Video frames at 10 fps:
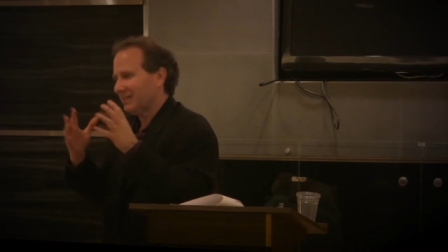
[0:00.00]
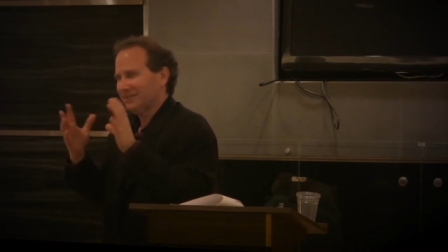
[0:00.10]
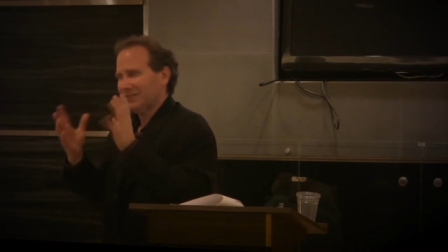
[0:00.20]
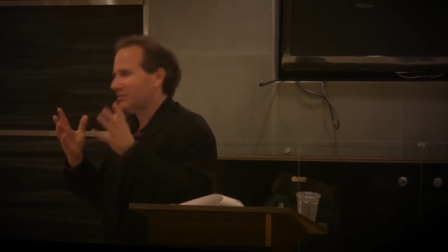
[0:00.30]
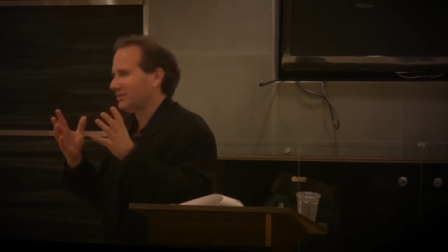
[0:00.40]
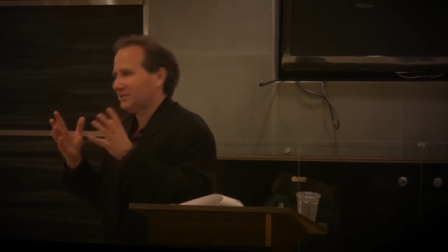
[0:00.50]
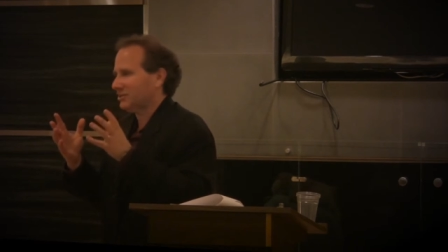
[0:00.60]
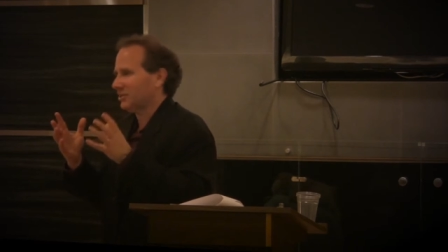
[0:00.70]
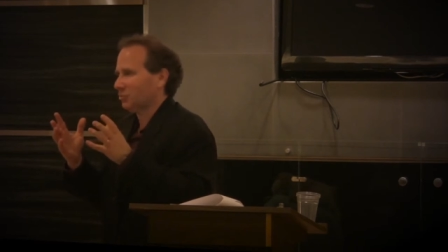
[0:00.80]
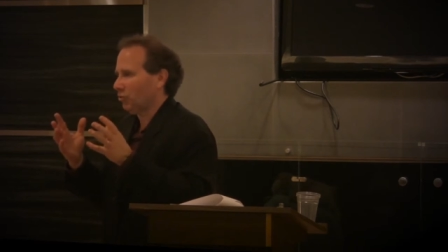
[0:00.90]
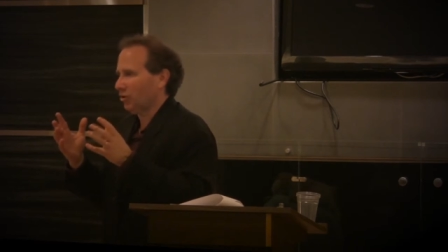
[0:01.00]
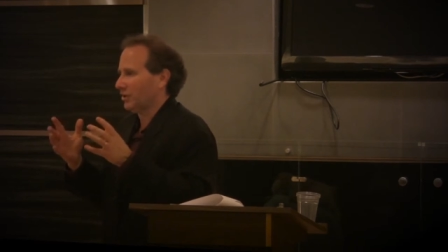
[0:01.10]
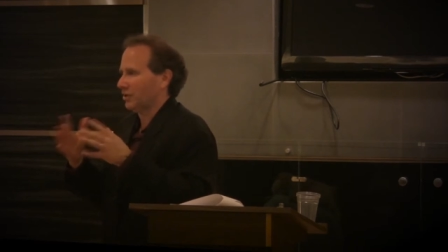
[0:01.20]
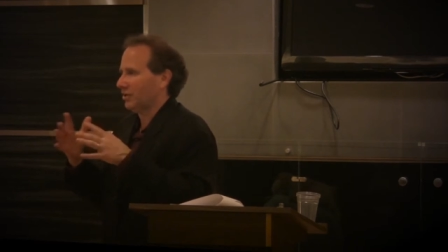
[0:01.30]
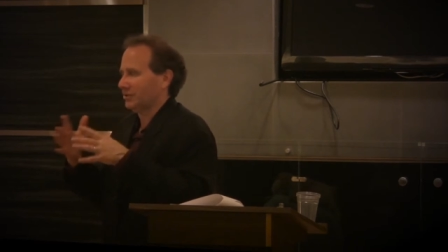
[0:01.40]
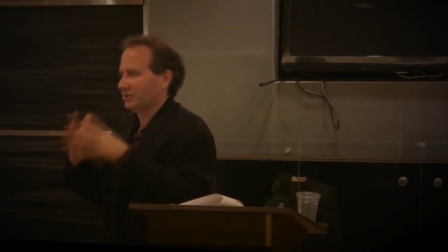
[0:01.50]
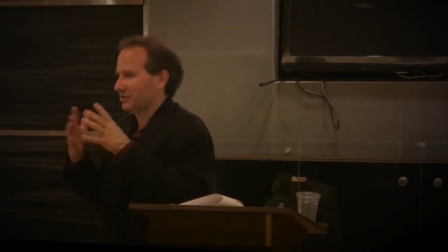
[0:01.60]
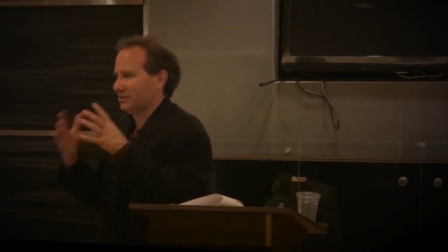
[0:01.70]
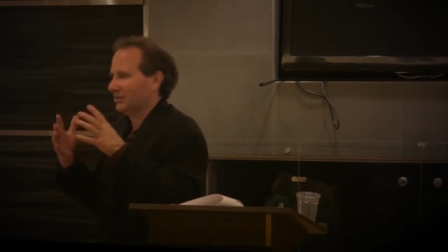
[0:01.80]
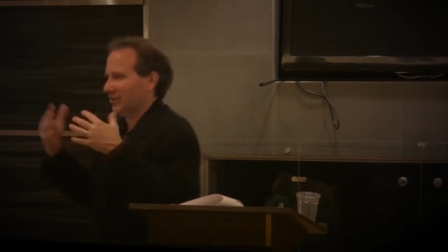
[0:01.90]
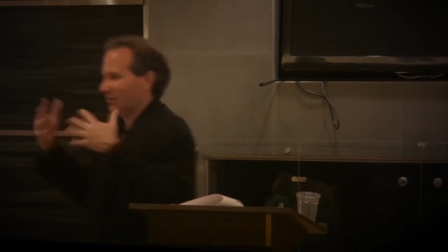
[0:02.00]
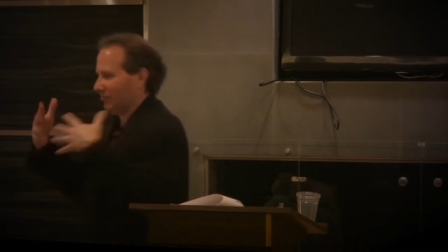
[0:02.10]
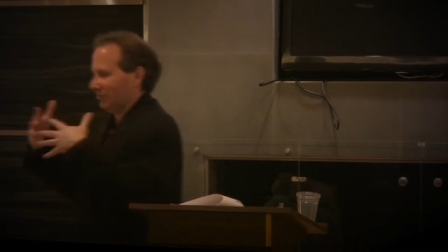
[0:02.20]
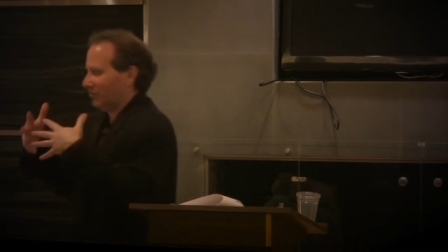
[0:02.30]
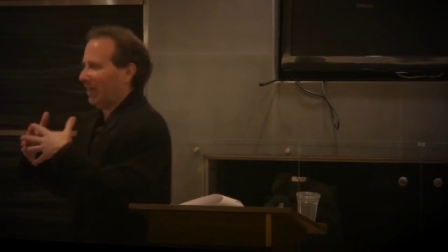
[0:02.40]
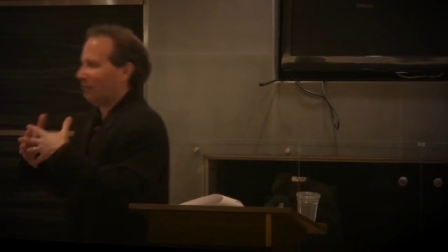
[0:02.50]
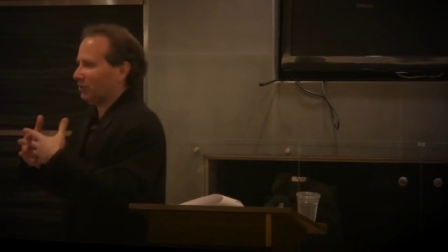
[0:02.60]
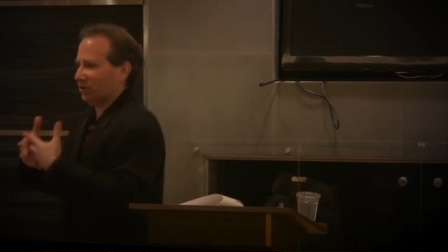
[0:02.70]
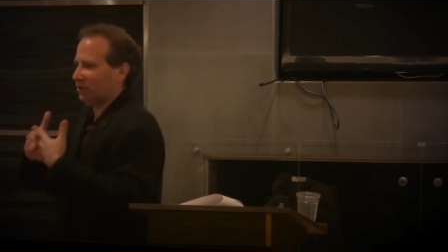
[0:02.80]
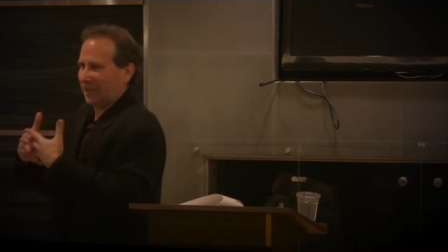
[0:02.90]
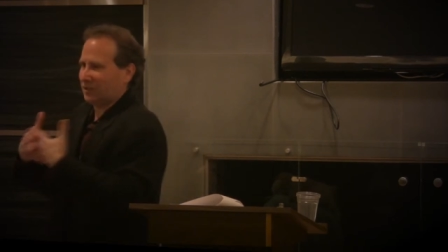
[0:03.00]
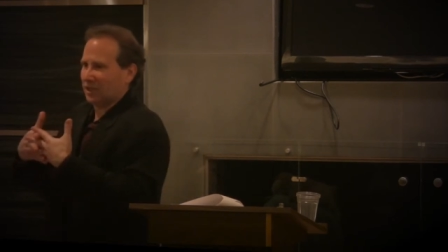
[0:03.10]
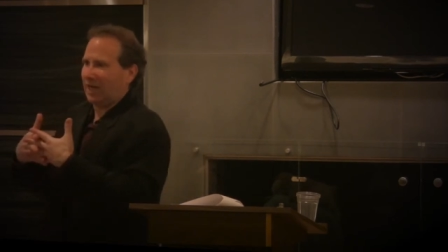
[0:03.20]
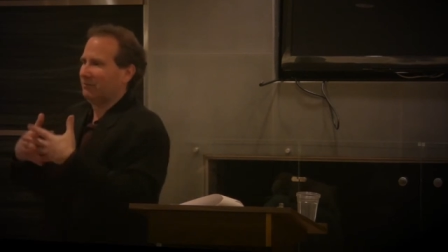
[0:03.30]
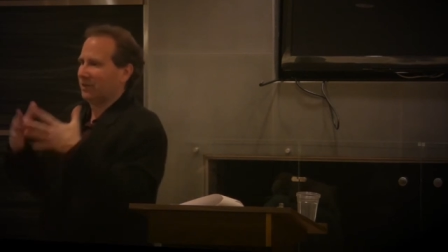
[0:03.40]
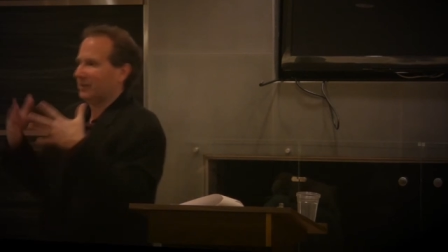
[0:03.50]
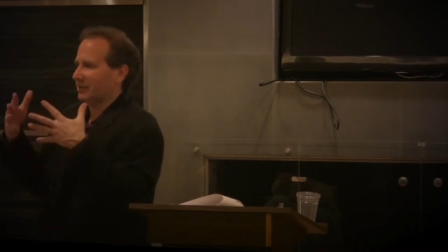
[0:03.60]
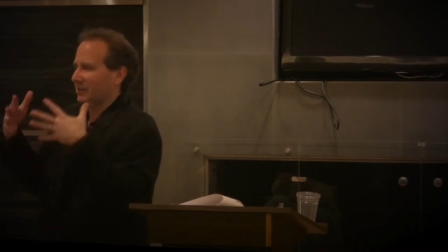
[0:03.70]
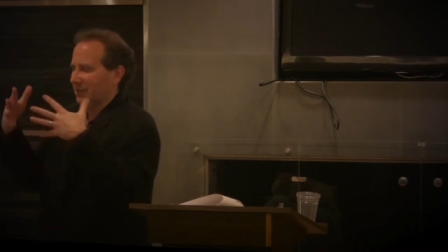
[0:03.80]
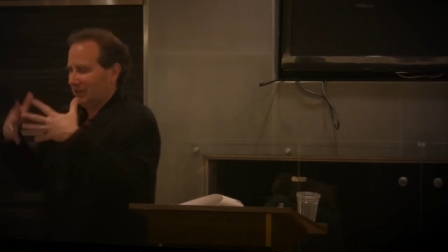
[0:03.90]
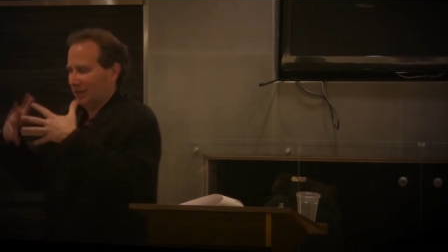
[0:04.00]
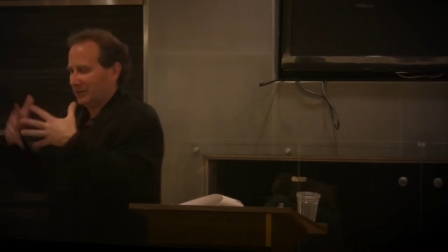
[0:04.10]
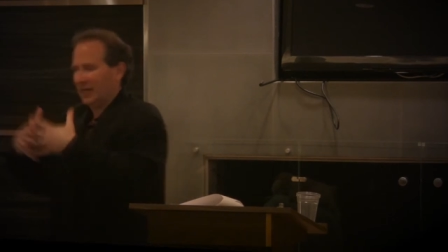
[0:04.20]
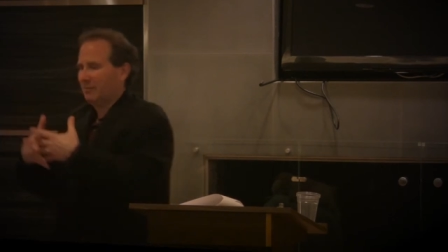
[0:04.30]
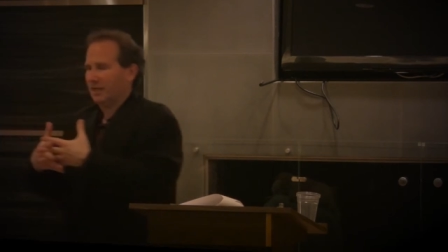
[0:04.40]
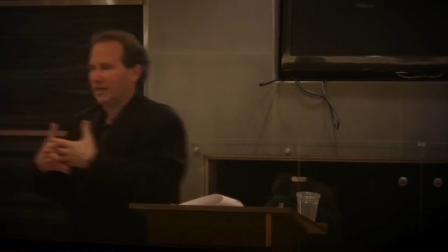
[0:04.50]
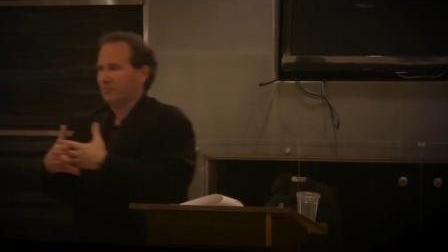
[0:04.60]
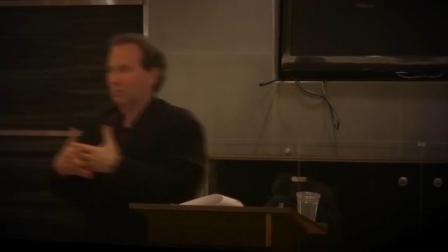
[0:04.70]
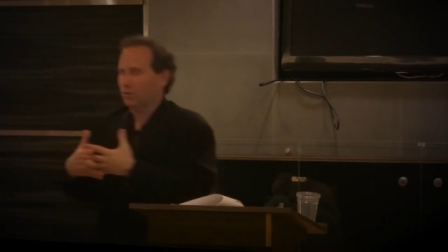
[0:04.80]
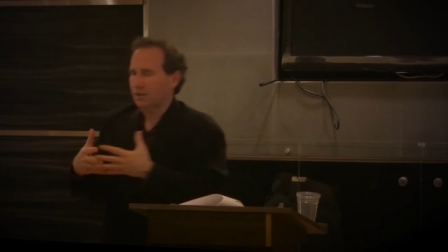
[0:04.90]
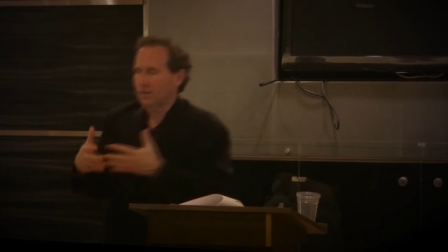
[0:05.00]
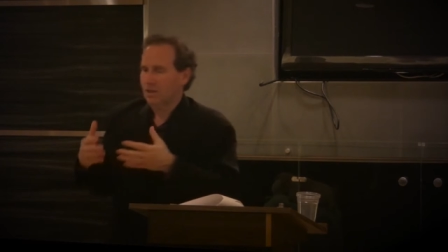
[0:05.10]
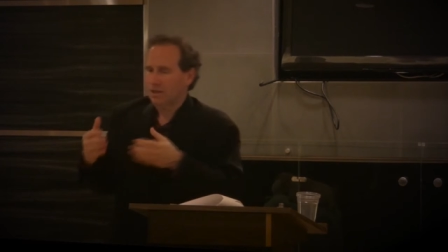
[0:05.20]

sometimes it just doesn't work. You know, it's just, you're, you're, not, you're not jiving, you're not jiving anymore.